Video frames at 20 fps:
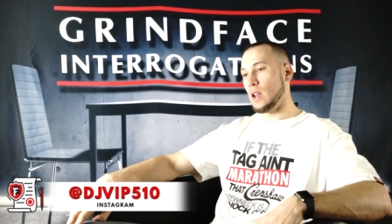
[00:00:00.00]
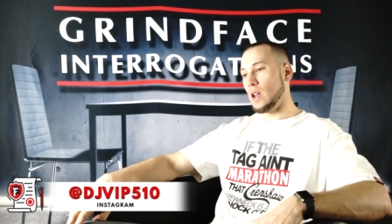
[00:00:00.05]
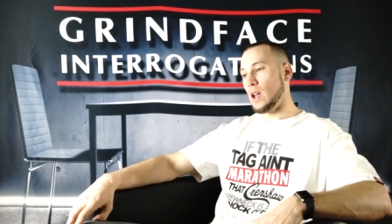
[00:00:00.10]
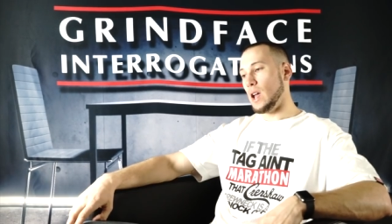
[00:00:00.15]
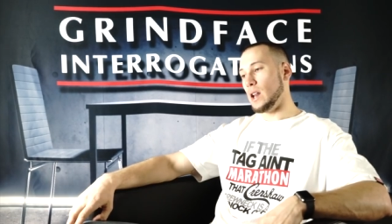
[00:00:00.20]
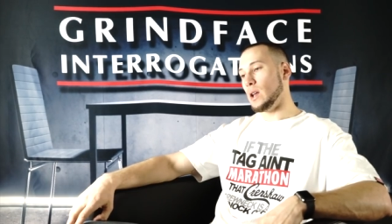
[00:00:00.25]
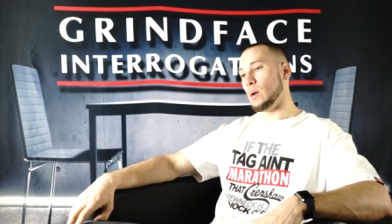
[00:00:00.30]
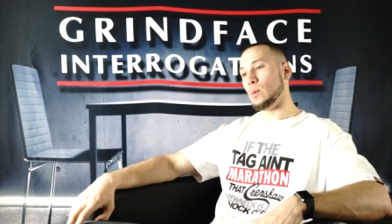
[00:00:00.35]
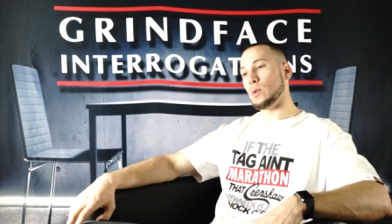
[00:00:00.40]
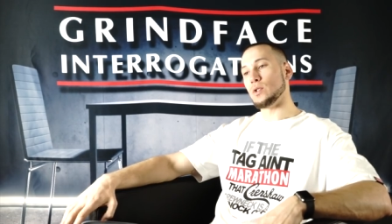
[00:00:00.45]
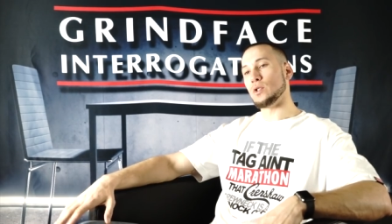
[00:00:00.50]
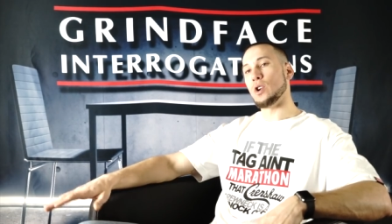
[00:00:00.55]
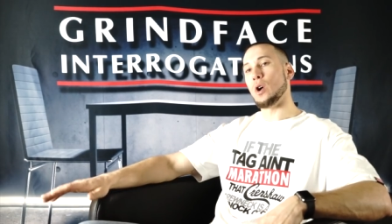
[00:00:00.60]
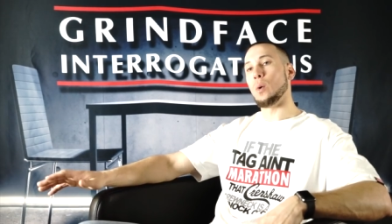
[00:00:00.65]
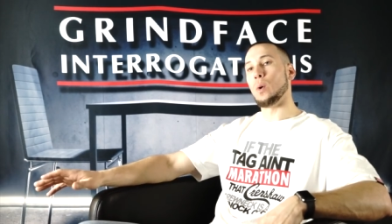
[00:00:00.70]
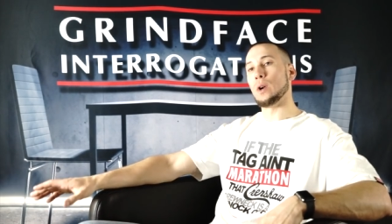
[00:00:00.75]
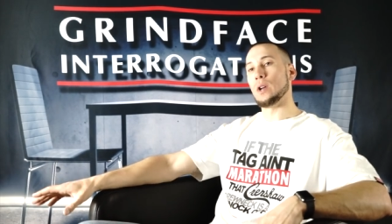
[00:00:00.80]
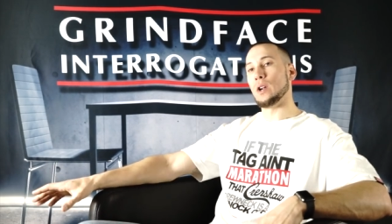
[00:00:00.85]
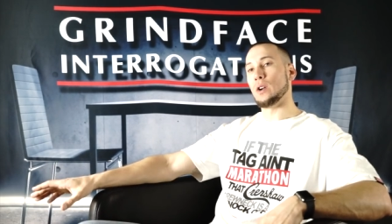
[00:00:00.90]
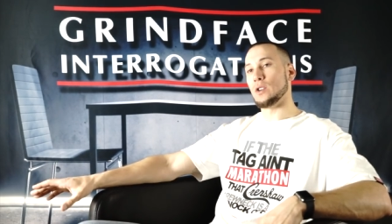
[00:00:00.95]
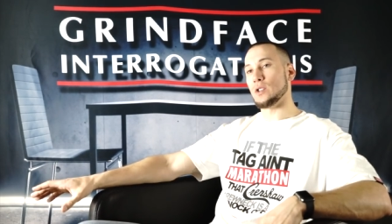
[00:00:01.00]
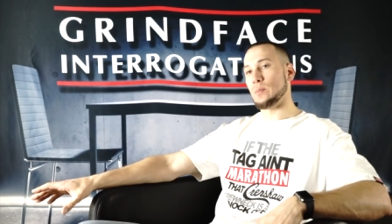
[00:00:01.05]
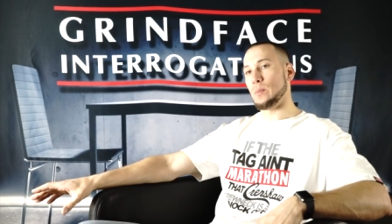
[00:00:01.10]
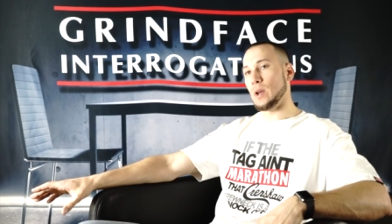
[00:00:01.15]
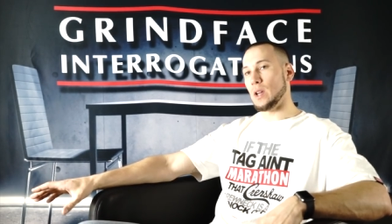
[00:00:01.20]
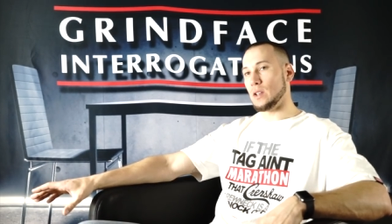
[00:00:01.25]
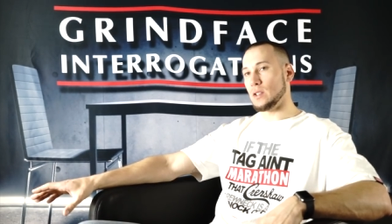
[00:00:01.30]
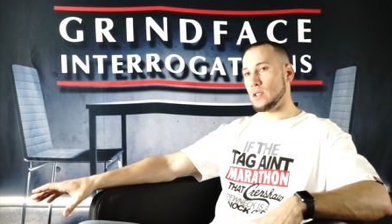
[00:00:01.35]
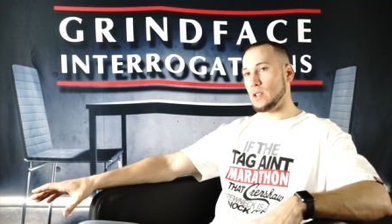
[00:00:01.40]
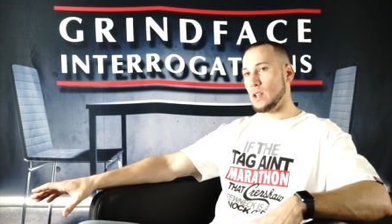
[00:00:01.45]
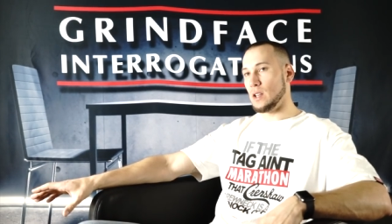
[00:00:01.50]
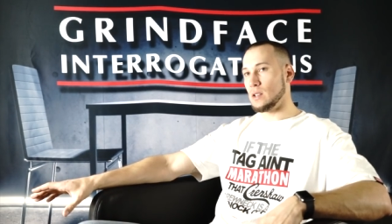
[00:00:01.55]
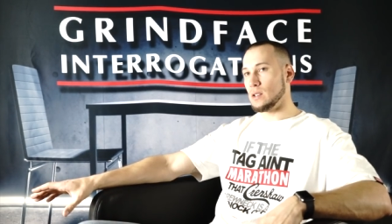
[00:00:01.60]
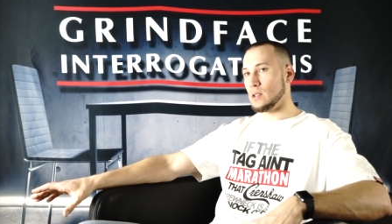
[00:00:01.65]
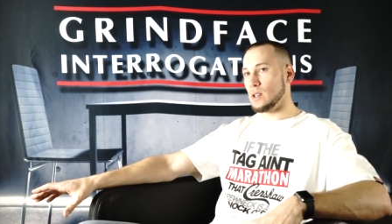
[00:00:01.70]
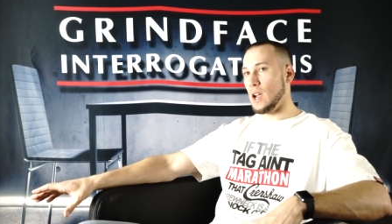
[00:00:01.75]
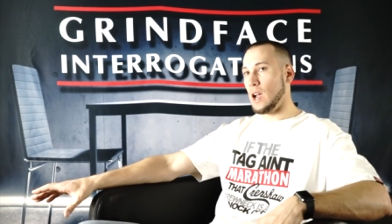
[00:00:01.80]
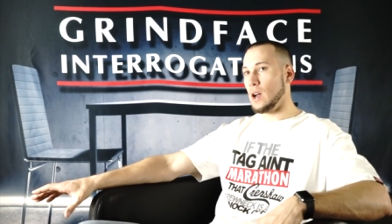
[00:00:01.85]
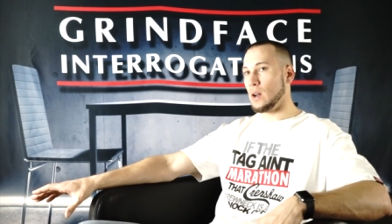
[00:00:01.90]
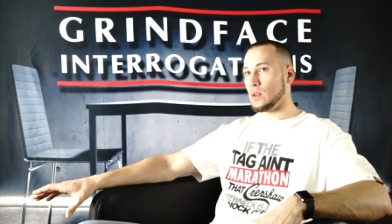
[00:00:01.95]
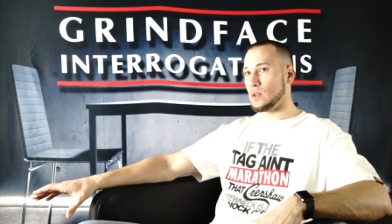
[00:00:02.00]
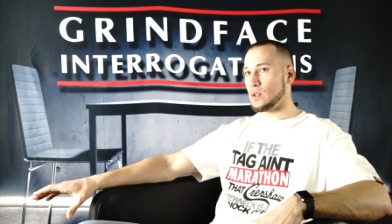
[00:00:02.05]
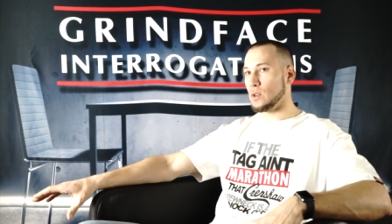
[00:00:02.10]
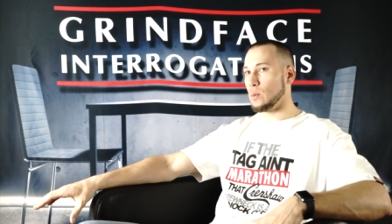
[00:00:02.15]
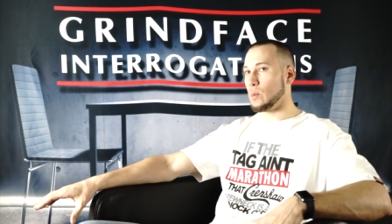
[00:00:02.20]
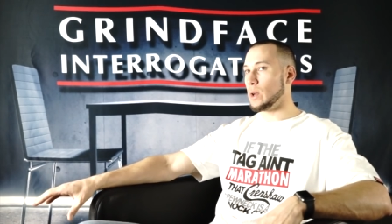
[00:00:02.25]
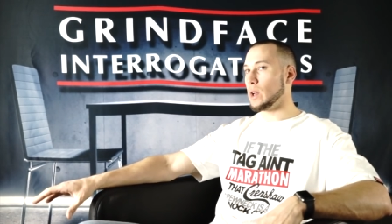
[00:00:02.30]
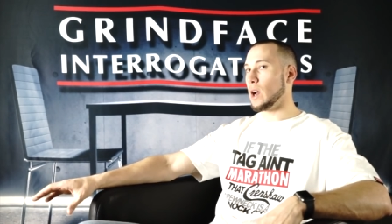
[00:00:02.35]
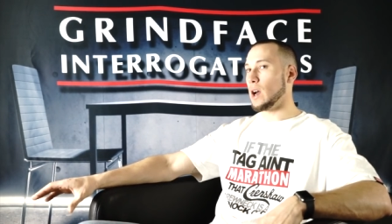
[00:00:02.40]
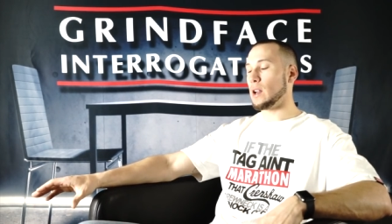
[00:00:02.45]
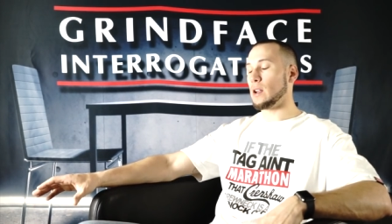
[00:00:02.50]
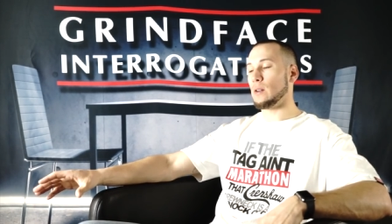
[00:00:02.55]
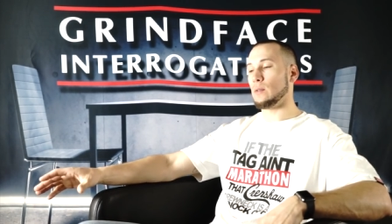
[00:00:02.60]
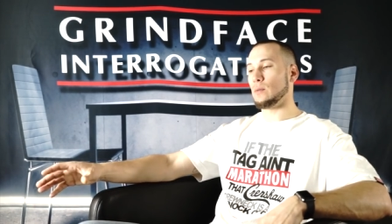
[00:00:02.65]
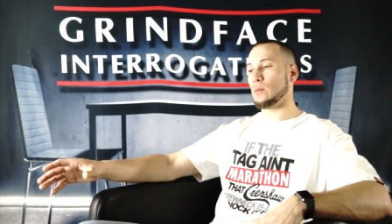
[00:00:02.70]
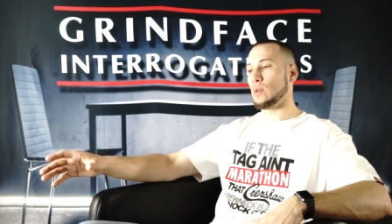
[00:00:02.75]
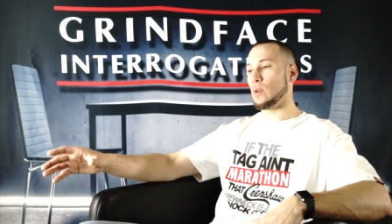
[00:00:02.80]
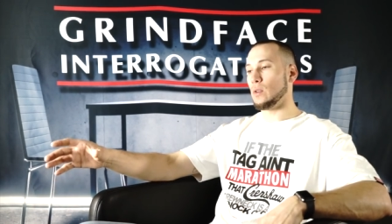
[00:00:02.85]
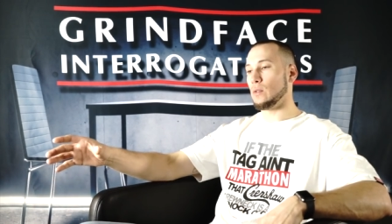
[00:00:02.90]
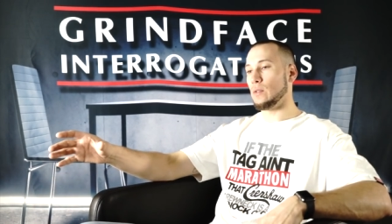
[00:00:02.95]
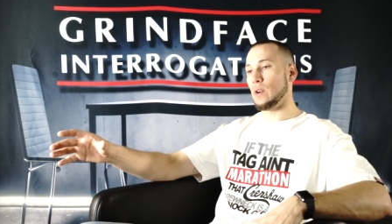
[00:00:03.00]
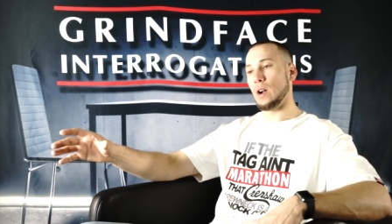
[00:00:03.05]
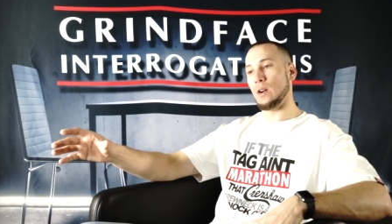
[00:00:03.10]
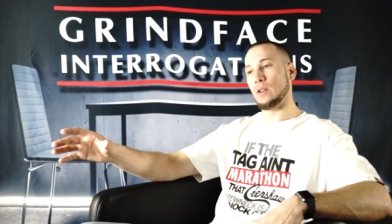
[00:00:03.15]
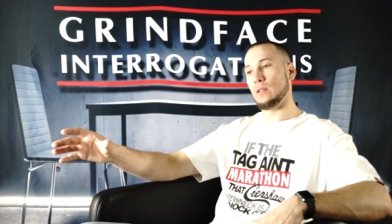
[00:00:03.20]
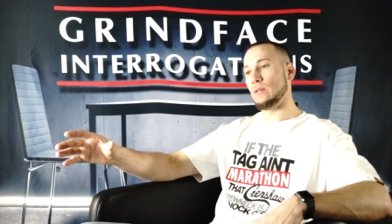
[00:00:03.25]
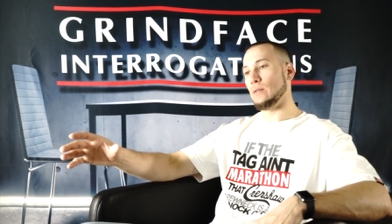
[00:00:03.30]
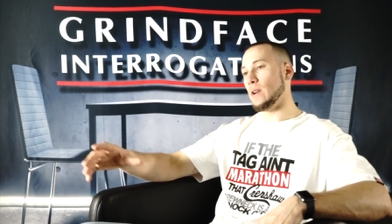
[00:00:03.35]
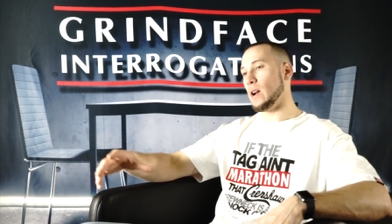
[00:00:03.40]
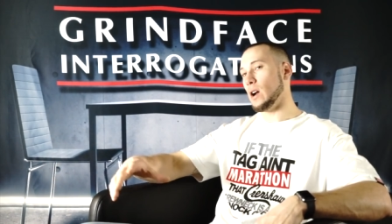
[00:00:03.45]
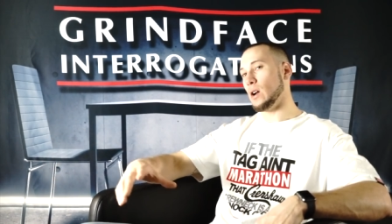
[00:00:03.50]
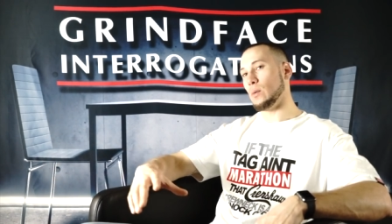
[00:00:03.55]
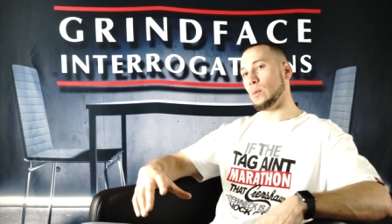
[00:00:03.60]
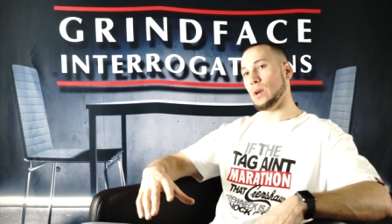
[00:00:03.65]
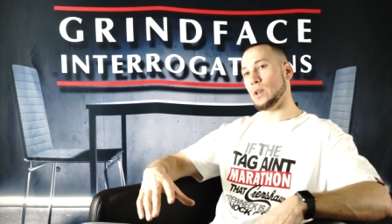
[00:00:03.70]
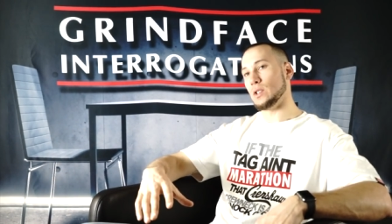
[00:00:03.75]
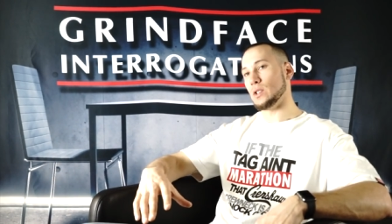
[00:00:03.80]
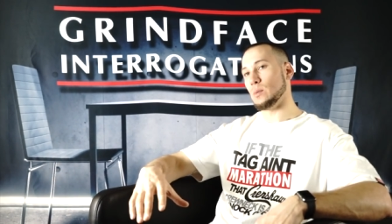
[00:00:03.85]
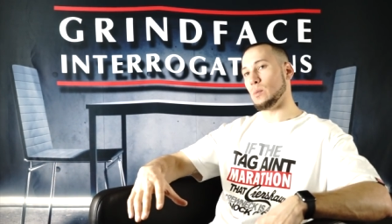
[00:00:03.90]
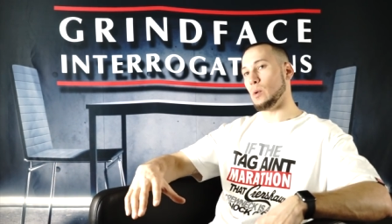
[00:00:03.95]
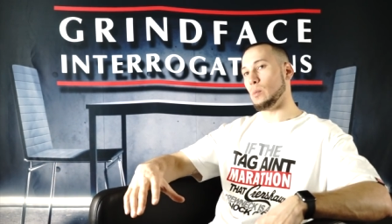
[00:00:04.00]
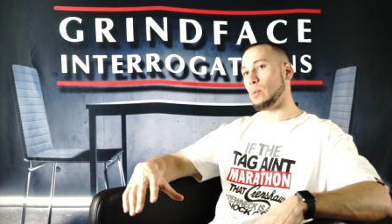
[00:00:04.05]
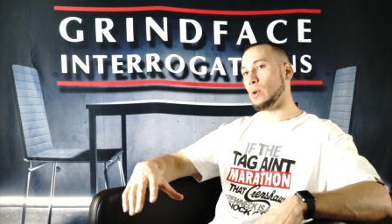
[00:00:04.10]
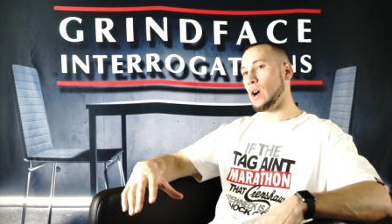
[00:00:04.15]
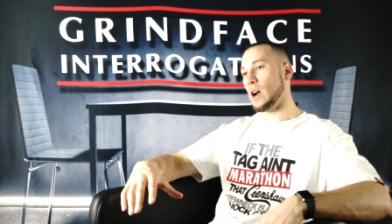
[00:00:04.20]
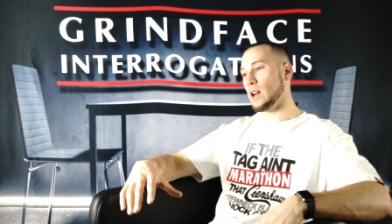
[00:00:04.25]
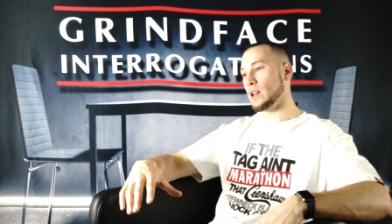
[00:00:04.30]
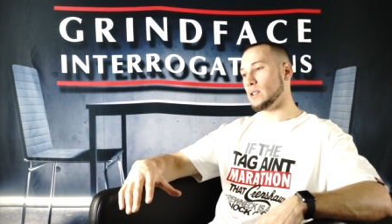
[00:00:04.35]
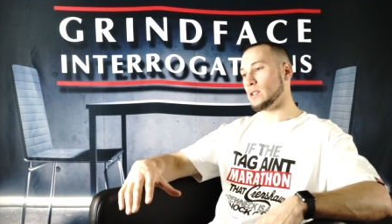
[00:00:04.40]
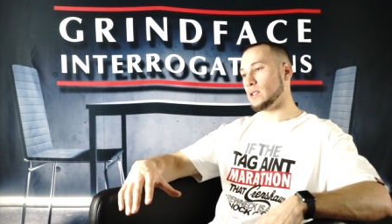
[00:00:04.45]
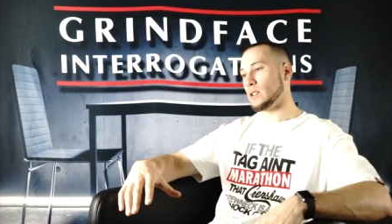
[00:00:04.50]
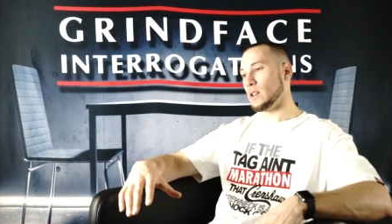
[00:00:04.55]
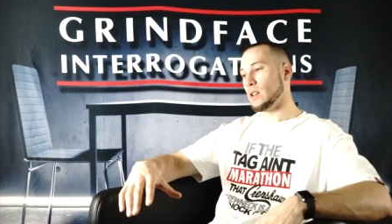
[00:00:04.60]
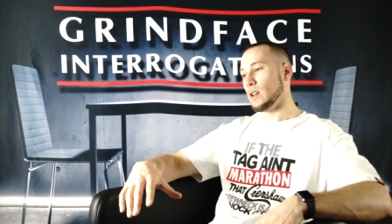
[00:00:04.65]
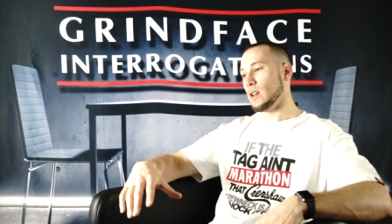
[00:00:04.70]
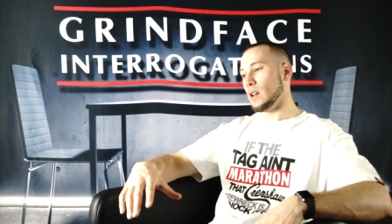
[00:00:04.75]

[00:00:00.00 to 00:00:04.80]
and he was nowhere near as big as he is now. So we got him for a very fair and reasonable price.